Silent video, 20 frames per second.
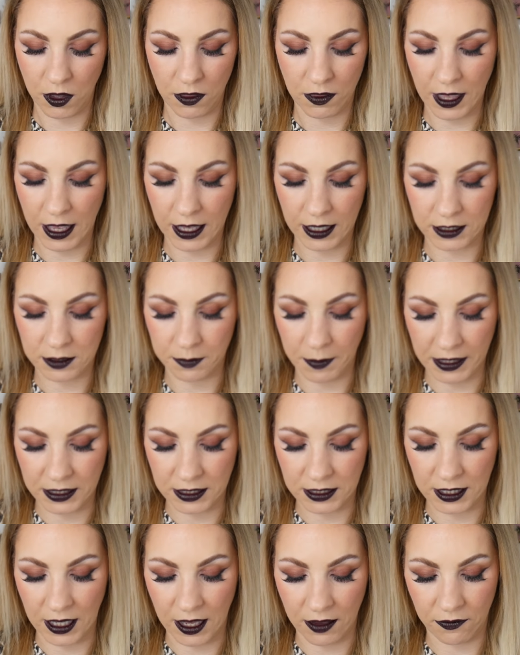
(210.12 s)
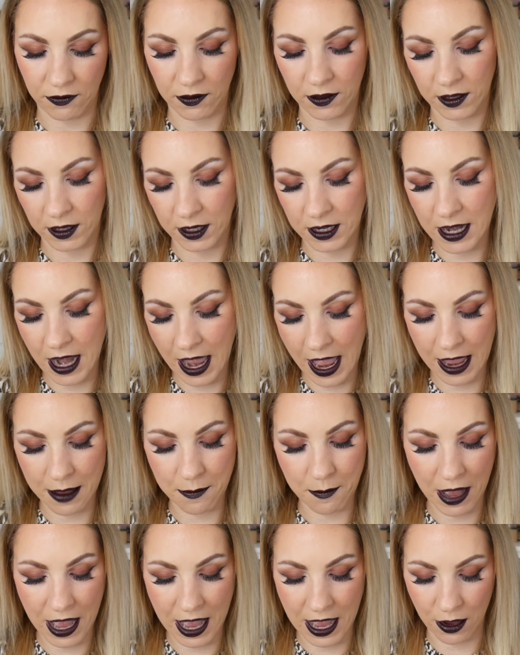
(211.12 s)
that expensive.
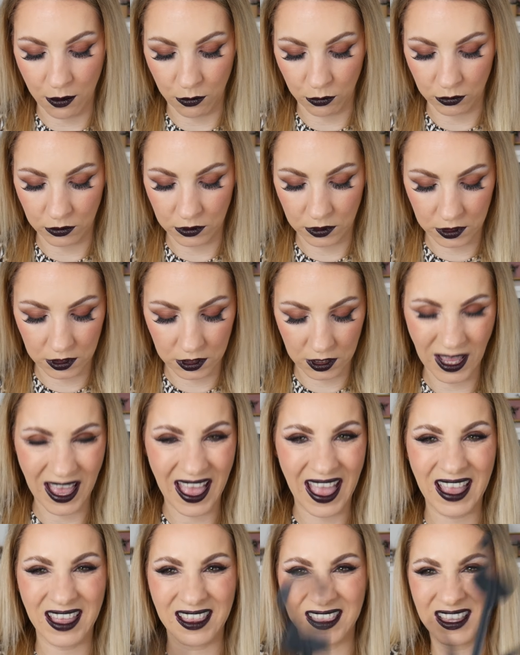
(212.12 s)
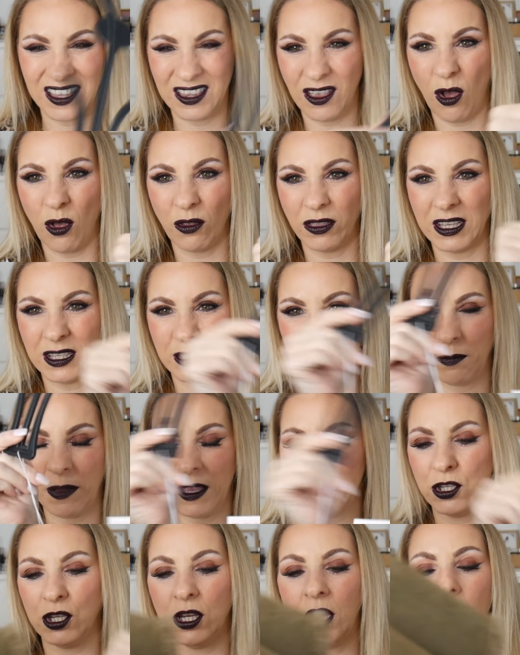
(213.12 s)
£9. I hate all these
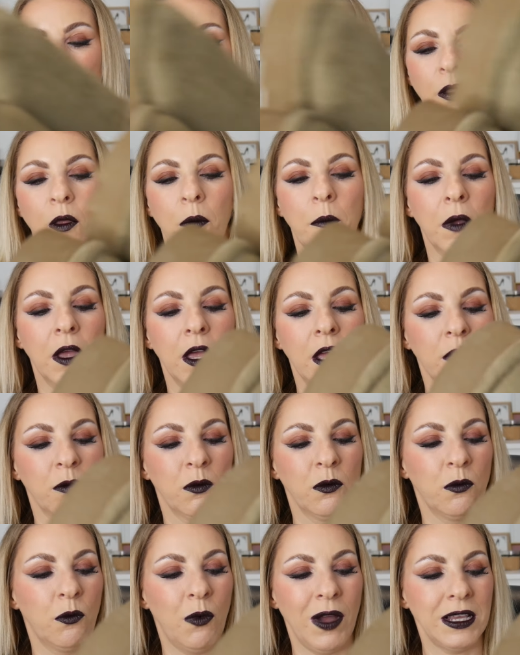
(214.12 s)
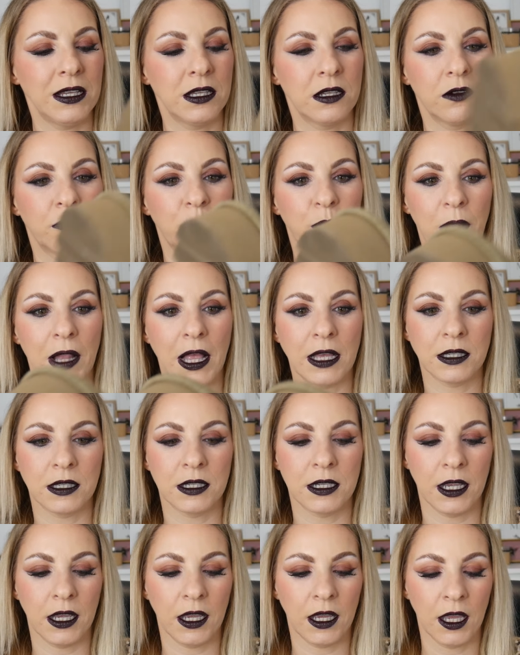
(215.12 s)
bits you get on them. Waste of
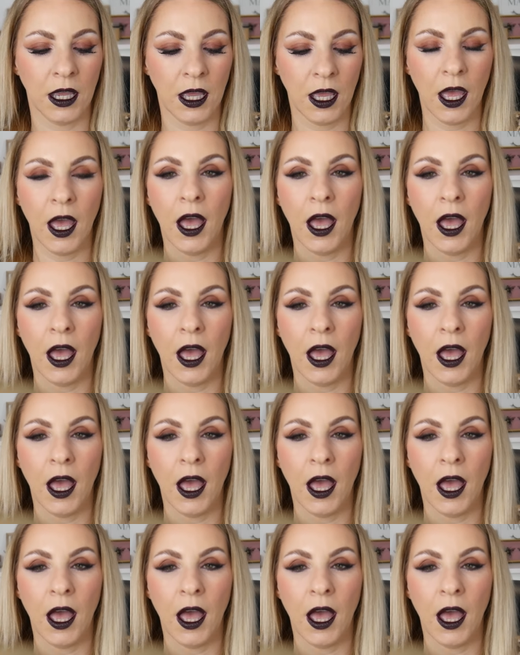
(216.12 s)
plastic.